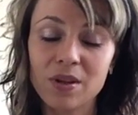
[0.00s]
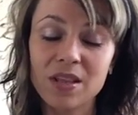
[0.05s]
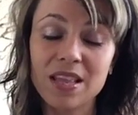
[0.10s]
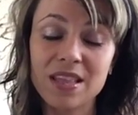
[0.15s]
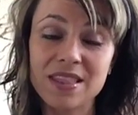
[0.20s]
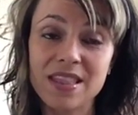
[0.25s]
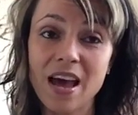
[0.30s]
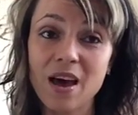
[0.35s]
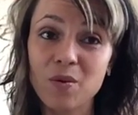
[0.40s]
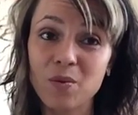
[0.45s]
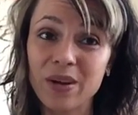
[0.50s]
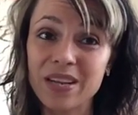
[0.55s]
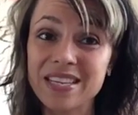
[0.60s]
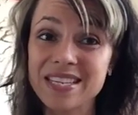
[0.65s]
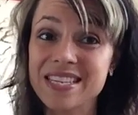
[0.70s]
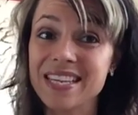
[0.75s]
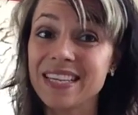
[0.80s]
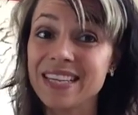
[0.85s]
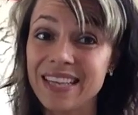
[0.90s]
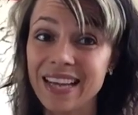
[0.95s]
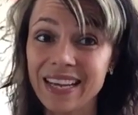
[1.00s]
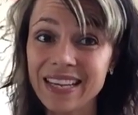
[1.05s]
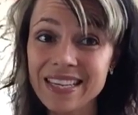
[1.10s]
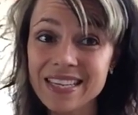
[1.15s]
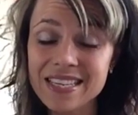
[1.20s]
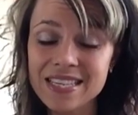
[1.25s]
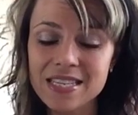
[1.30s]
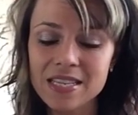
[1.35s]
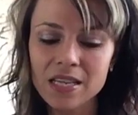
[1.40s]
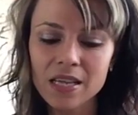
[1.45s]
it that way
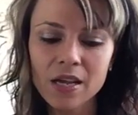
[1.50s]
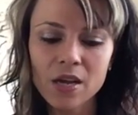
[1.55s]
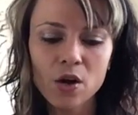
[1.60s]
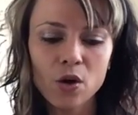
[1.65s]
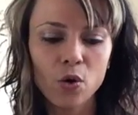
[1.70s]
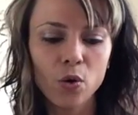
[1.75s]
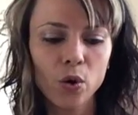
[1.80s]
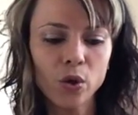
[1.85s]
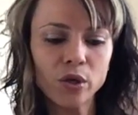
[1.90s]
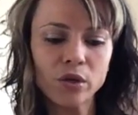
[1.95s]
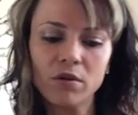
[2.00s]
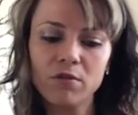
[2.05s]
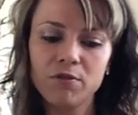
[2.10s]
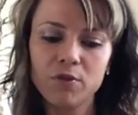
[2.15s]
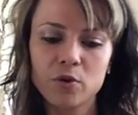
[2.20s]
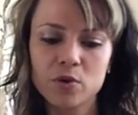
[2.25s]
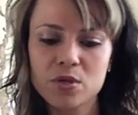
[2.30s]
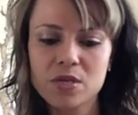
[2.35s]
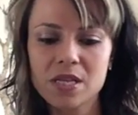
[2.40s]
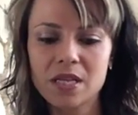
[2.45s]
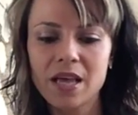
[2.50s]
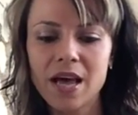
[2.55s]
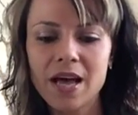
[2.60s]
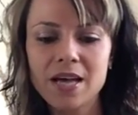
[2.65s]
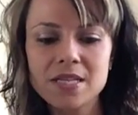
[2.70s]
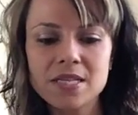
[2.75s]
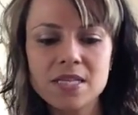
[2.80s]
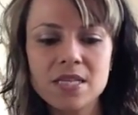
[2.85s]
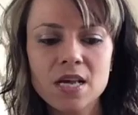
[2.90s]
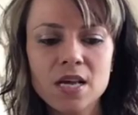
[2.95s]
tonight or your first
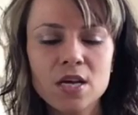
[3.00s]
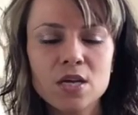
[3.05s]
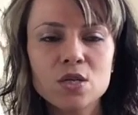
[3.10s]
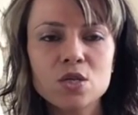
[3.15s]
class.